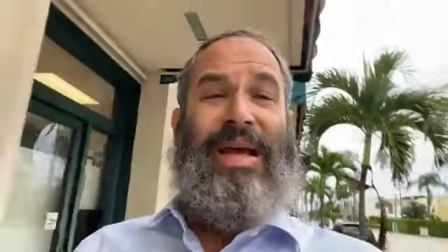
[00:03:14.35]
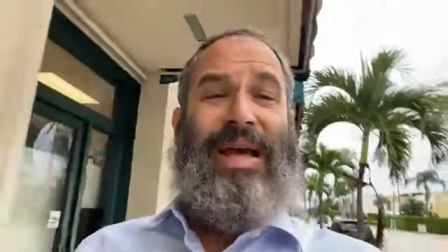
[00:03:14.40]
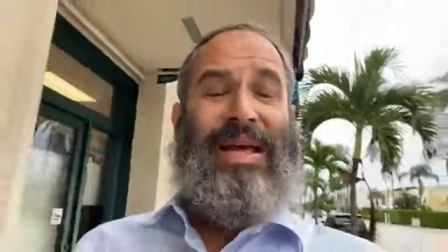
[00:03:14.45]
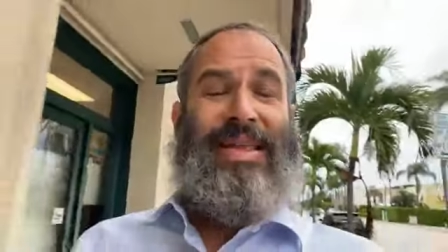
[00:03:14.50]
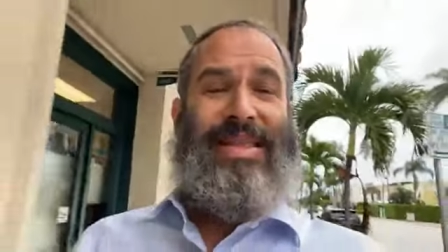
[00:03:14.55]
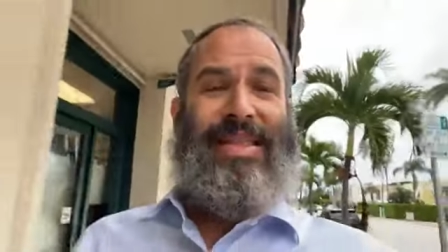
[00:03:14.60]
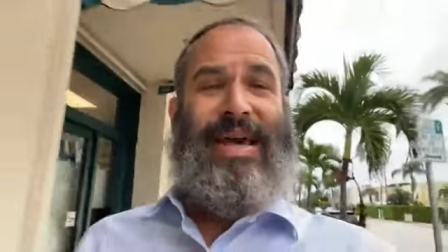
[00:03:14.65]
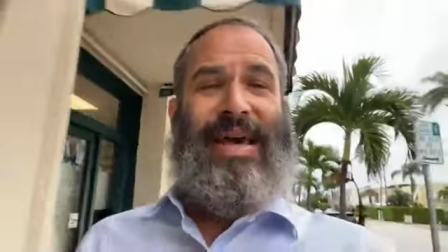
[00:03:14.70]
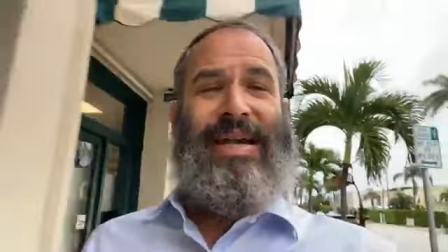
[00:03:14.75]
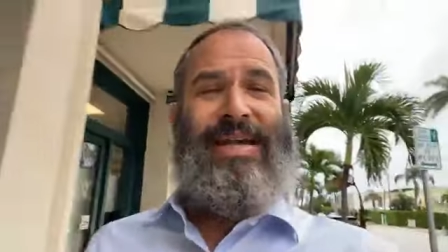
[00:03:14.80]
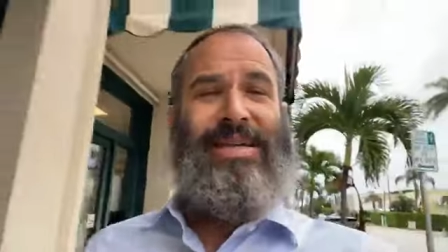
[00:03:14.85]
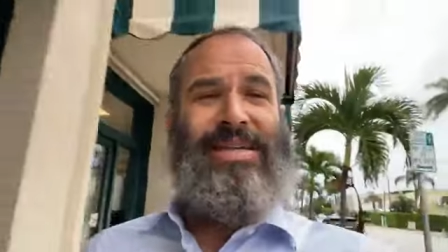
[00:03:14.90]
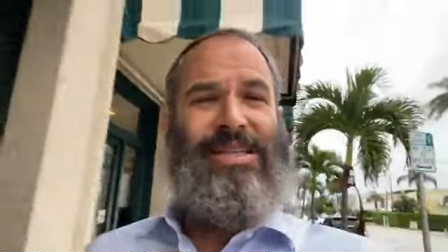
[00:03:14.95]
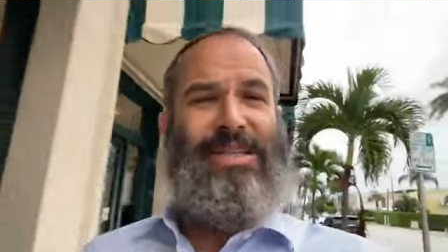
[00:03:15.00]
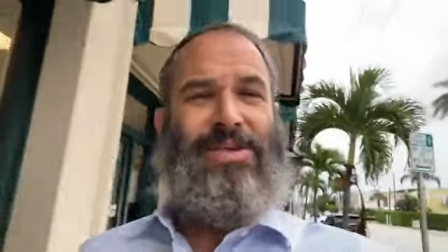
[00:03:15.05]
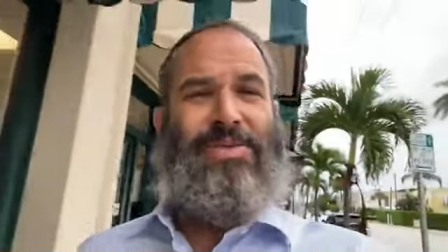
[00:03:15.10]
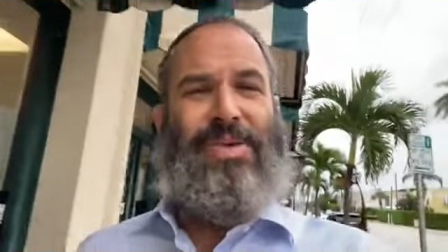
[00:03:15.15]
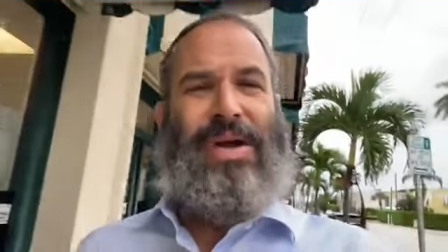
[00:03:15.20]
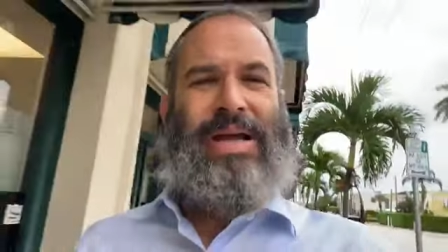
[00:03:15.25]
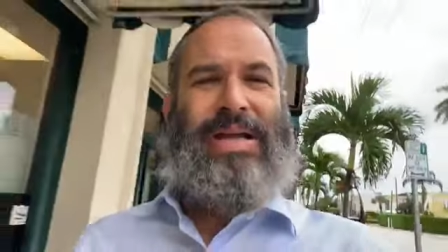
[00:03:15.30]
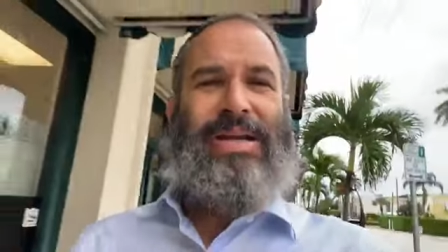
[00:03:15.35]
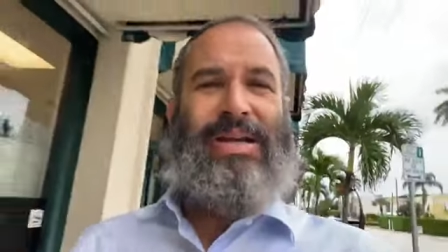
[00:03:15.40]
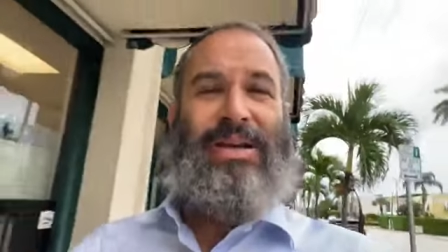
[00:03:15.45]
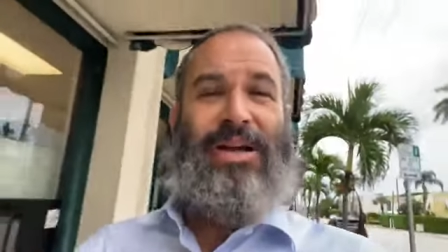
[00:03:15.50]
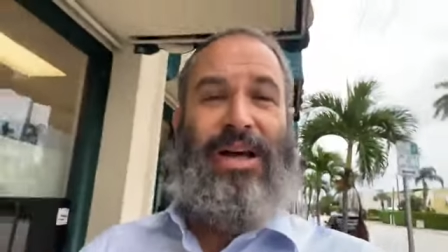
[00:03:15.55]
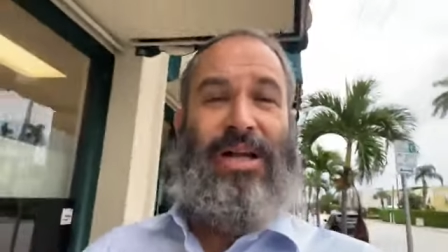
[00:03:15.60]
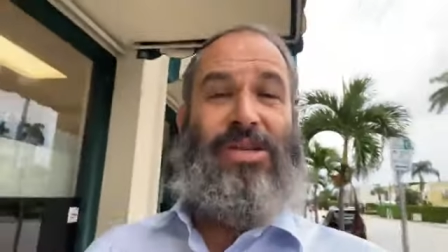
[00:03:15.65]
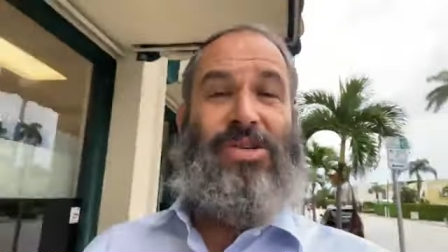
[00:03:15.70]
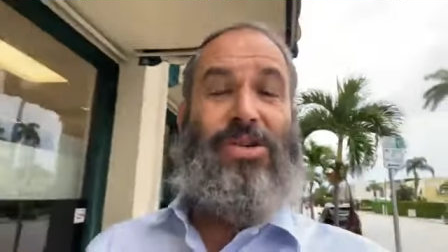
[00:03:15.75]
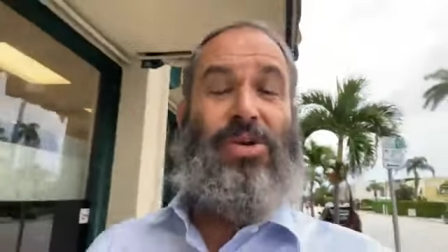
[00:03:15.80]
And that is to
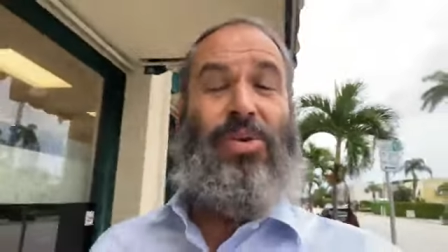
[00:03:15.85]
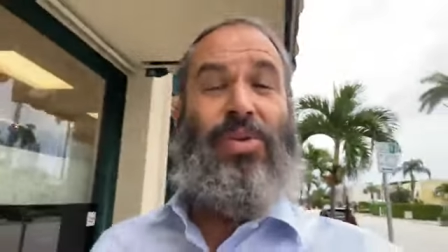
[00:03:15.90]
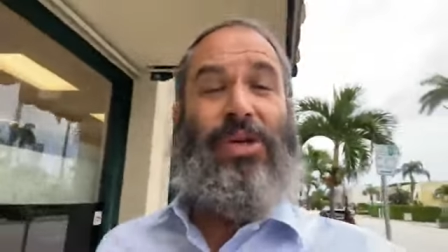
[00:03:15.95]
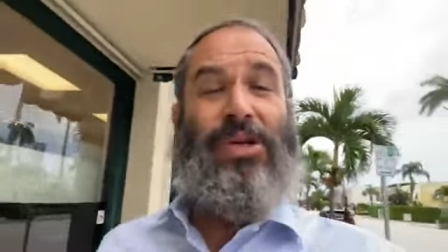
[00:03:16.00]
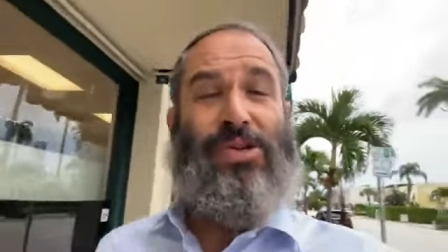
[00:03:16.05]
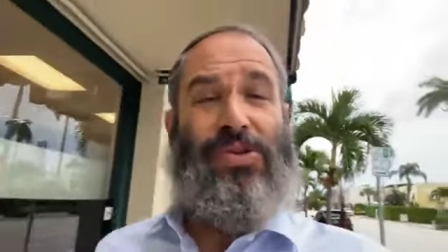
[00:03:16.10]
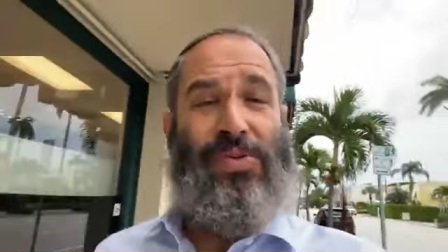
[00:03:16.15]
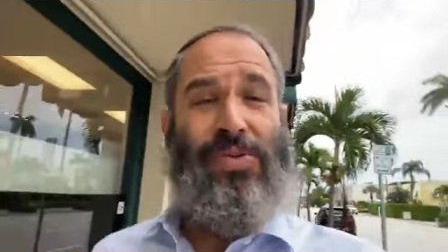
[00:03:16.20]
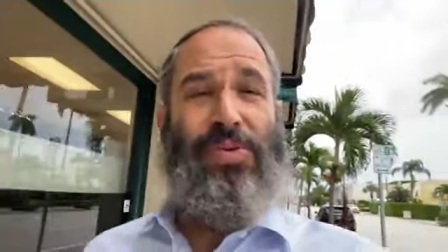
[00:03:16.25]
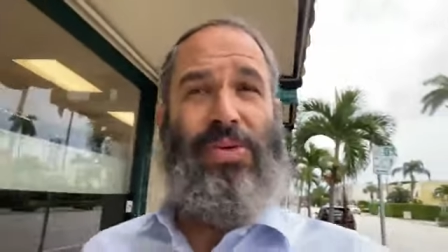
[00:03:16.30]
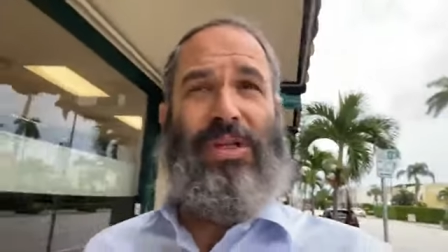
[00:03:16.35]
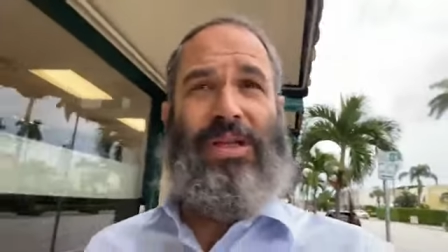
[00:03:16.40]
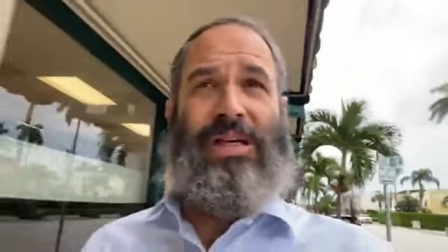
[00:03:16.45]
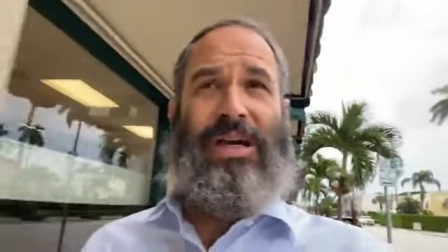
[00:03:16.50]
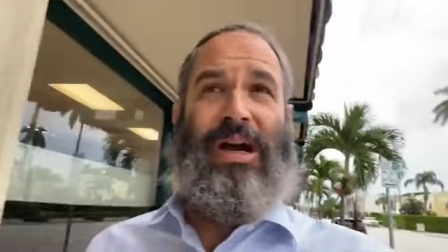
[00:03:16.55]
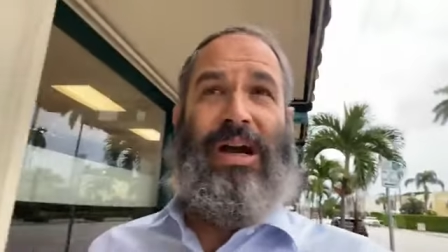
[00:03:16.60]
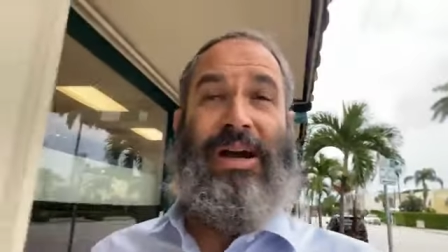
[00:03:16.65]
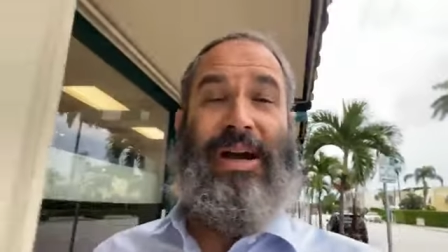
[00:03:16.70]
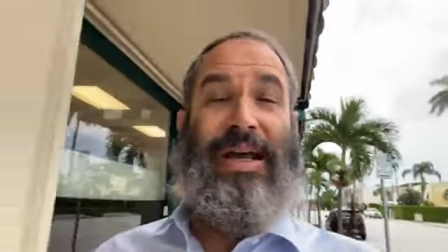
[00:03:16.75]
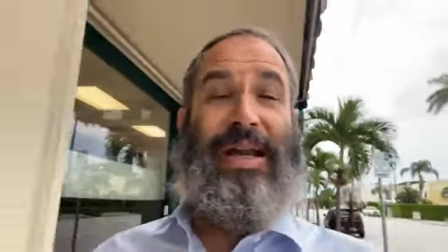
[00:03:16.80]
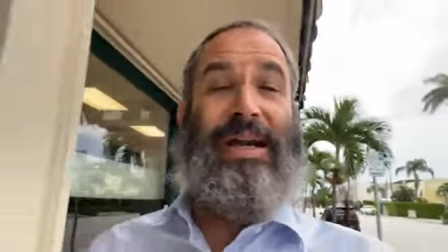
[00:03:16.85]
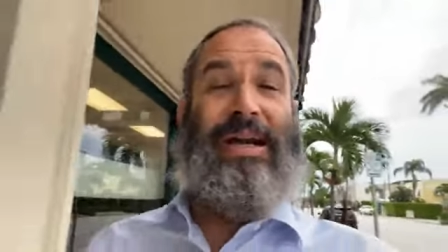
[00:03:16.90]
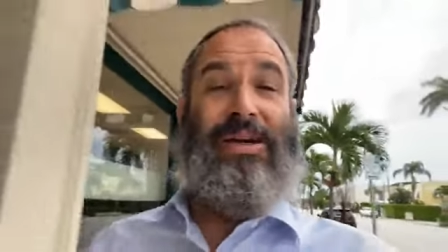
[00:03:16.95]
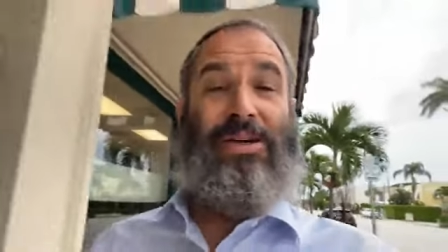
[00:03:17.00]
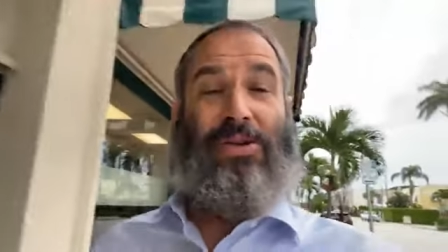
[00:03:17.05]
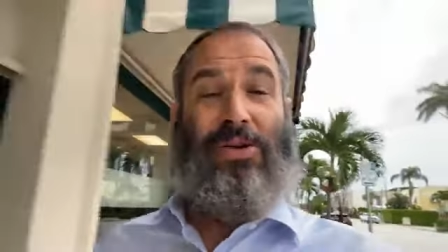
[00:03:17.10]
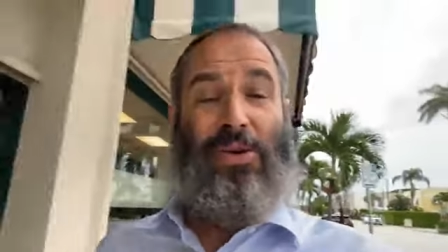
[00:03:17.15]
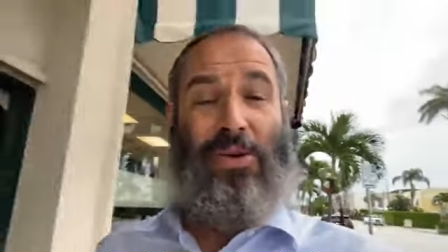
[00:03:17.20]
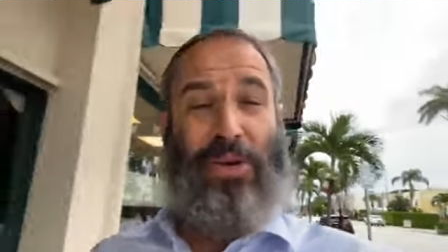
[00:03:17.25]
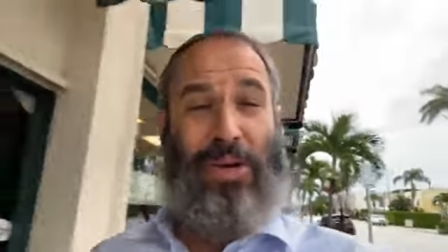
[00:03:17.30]
recognize who we truly are at our
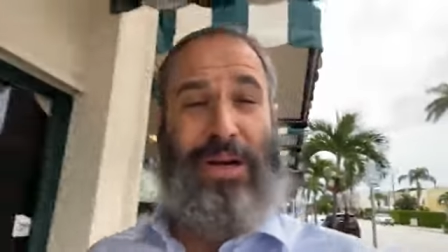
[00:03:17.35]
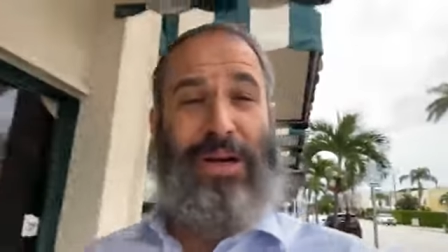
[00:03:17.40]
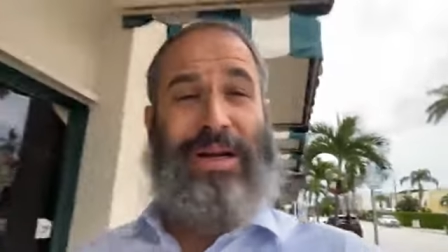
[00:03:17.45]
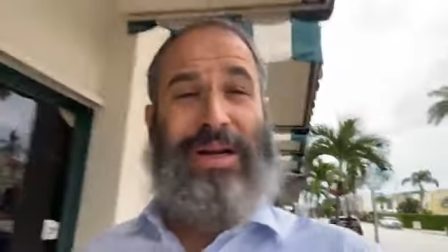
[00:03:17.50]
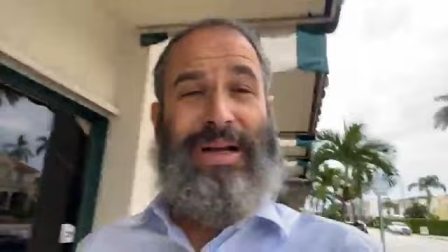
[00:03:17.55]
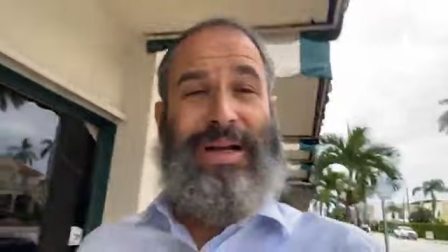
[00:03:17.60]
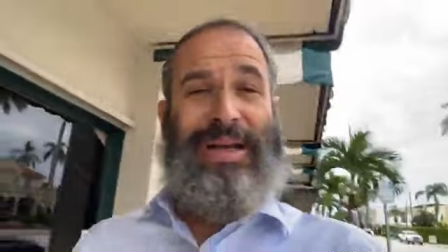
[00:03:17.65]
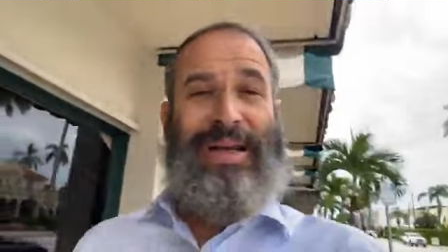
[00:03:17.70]
core,